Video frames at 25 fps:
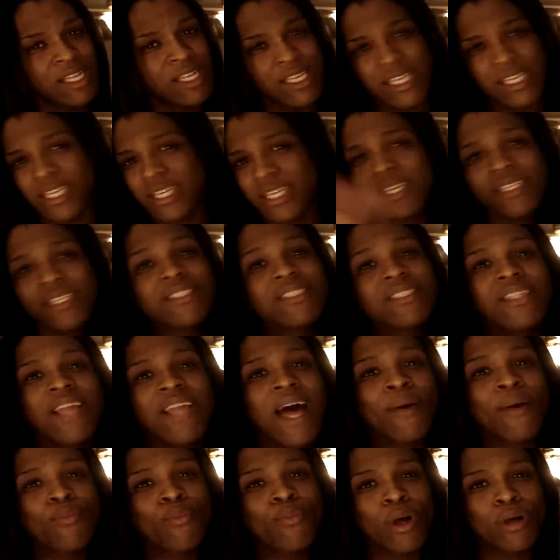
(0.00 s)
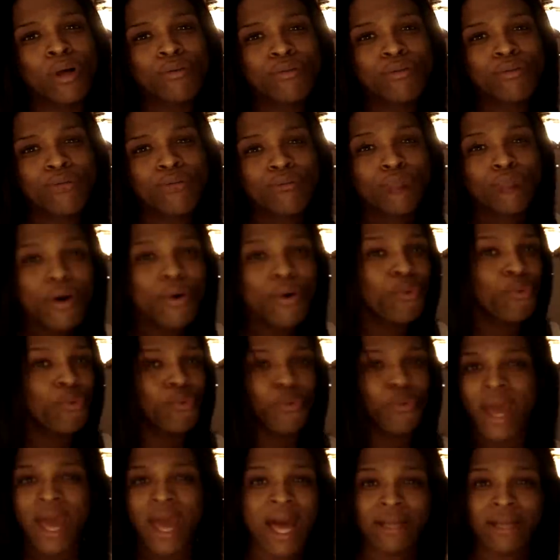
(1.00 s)
You're not wanted
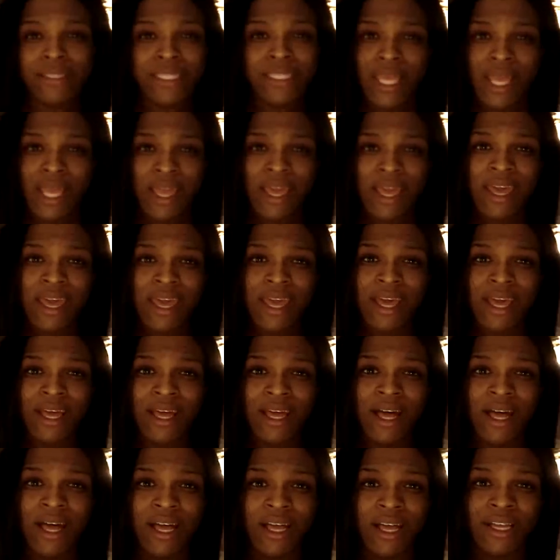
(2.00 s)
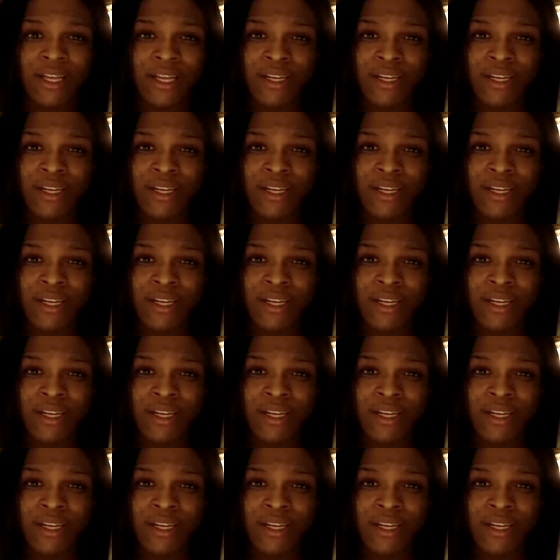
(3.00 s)
around here.